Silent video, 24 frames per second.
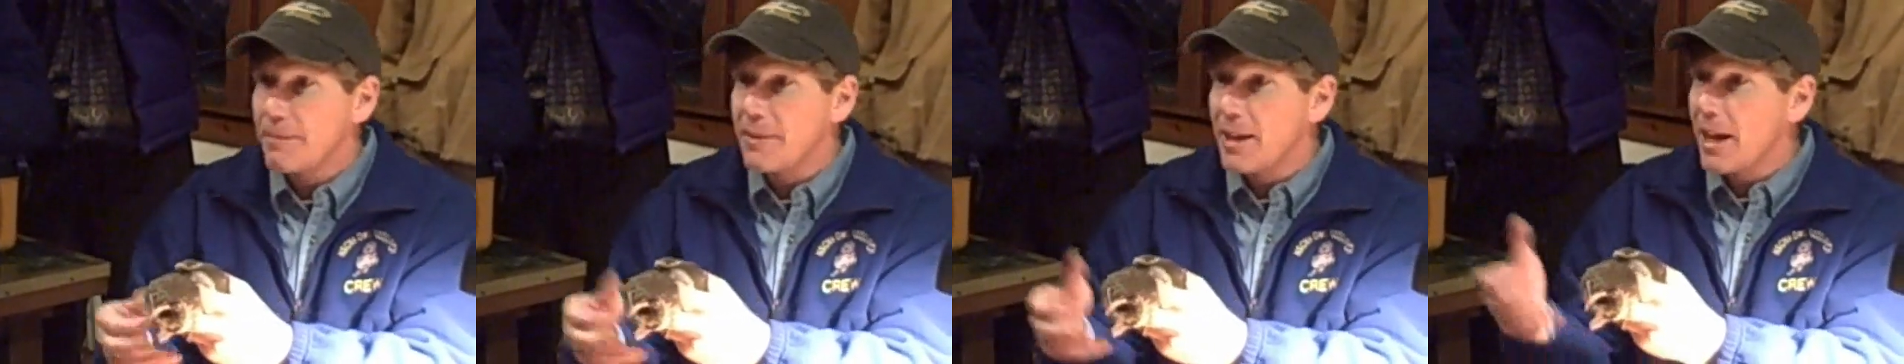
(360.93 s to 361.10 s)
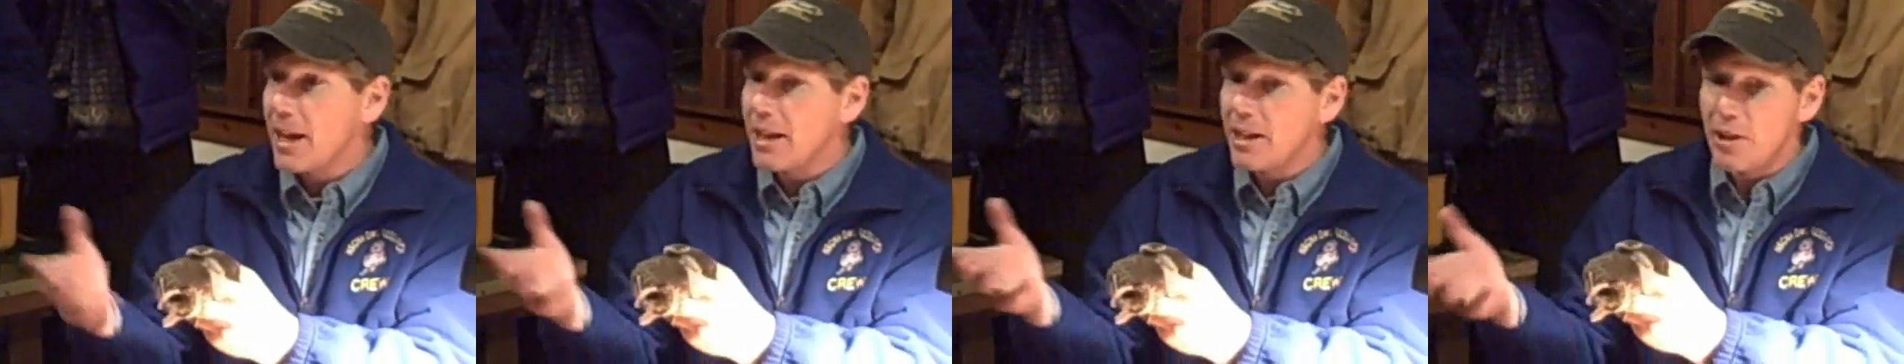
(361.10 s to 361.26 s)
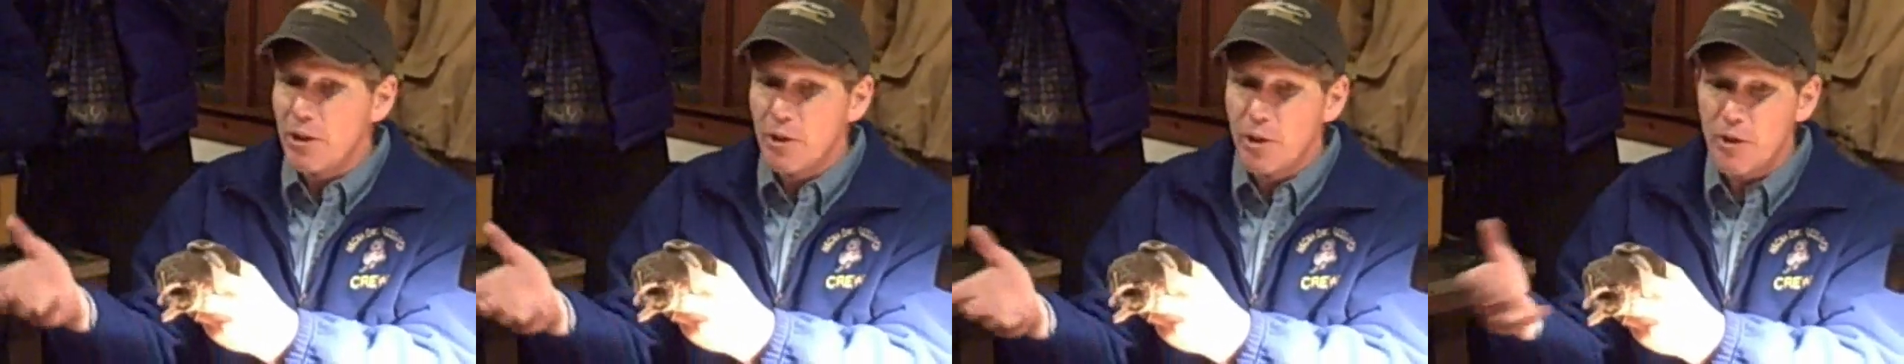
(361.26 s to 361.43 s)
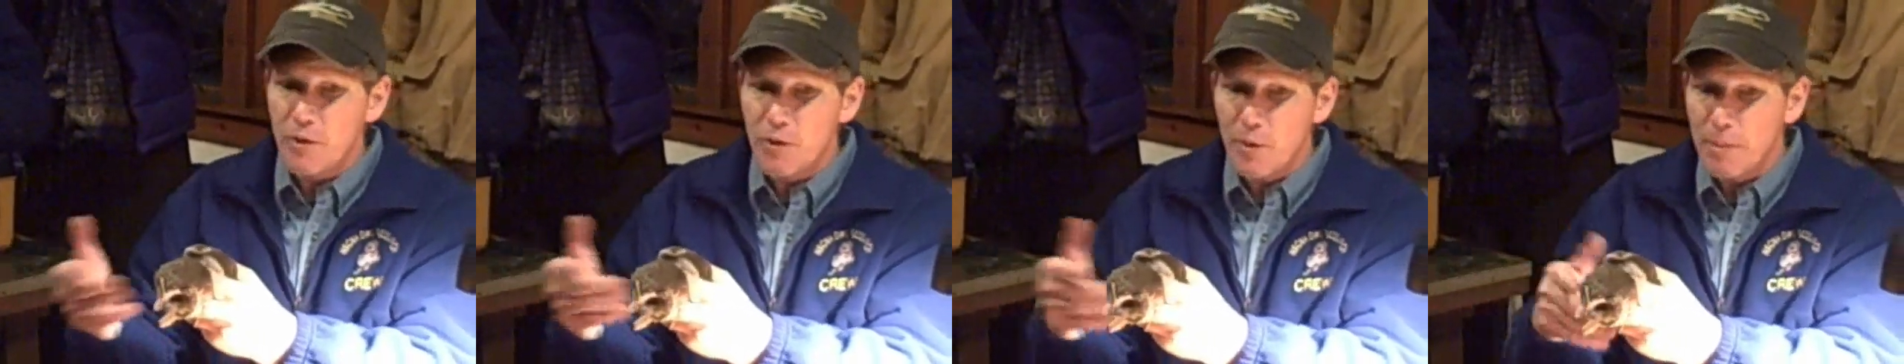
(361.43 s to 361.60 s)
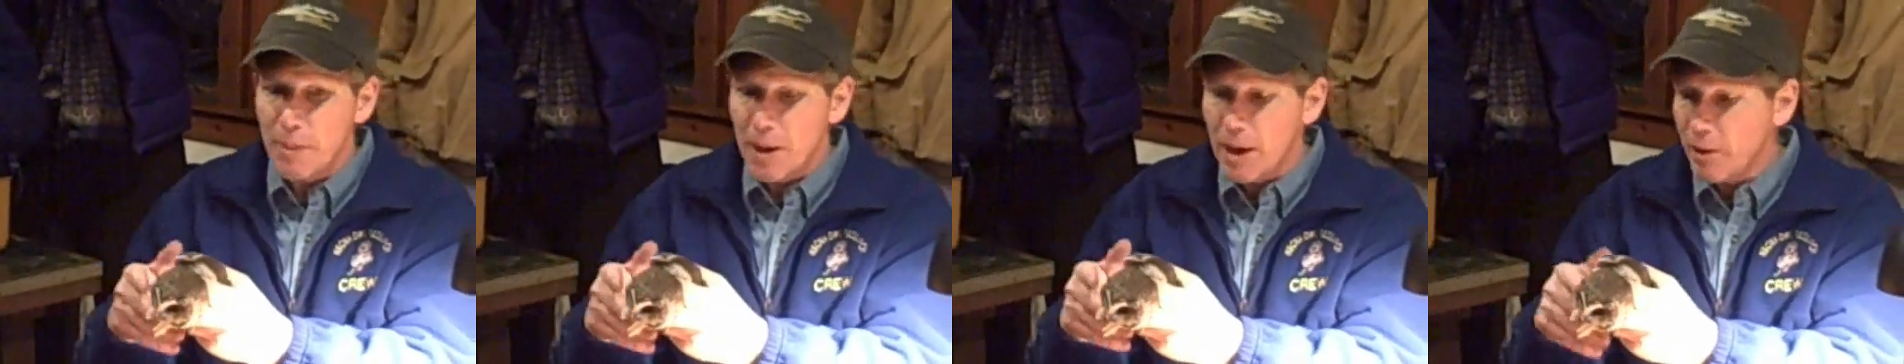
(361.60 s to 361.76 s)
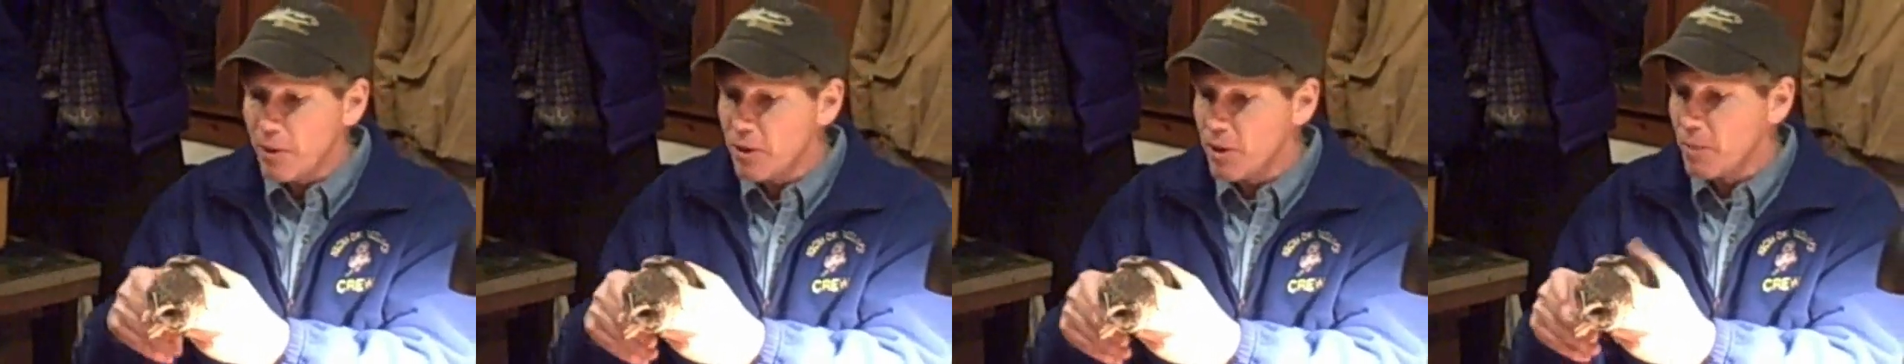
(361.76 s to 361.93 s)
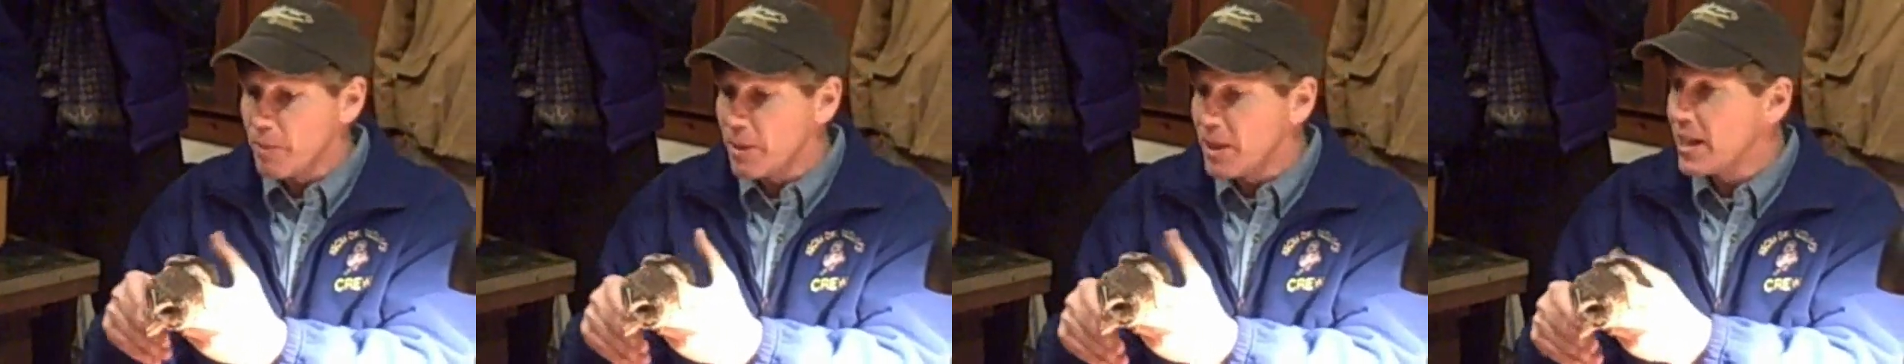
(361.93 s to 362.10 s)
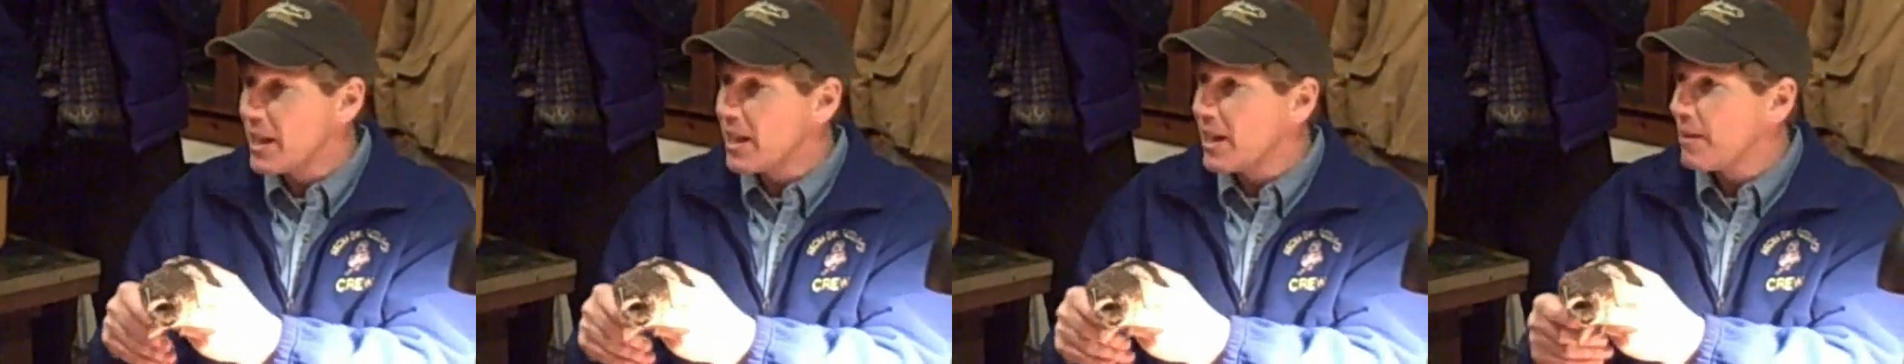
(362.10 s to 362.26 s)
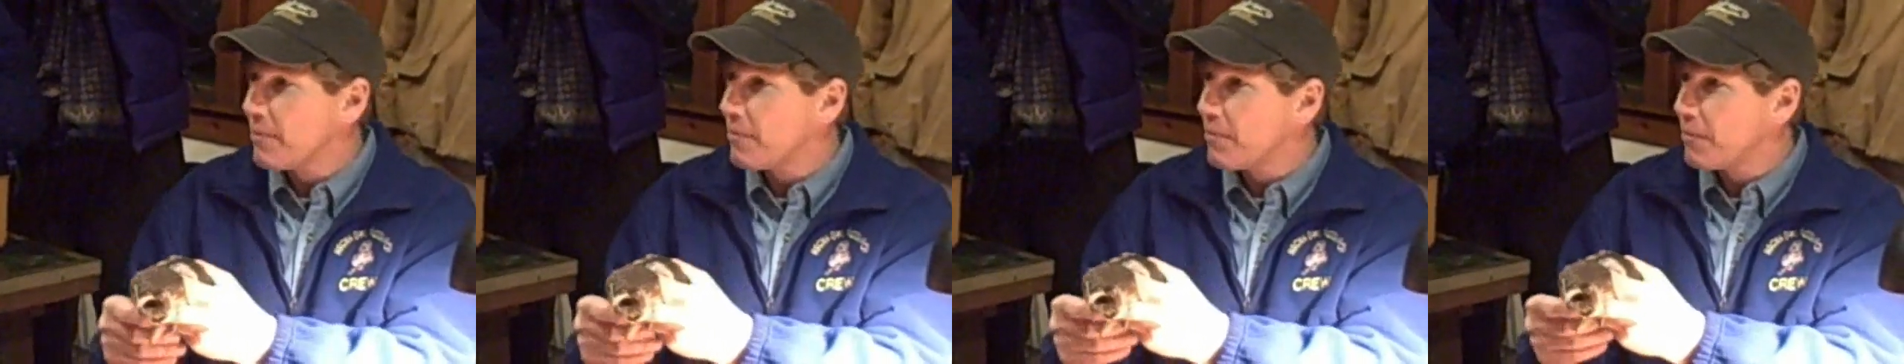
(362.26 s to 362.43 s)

10 years from now somebody